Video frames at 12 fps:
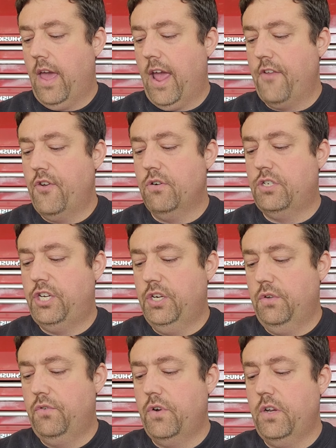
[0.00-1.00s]
and your
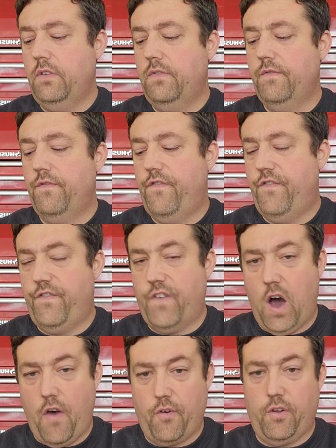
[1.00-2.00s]
children
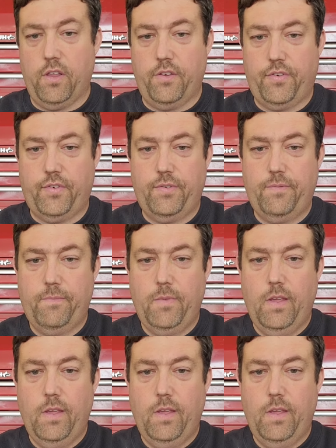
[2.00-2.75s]
fatherless.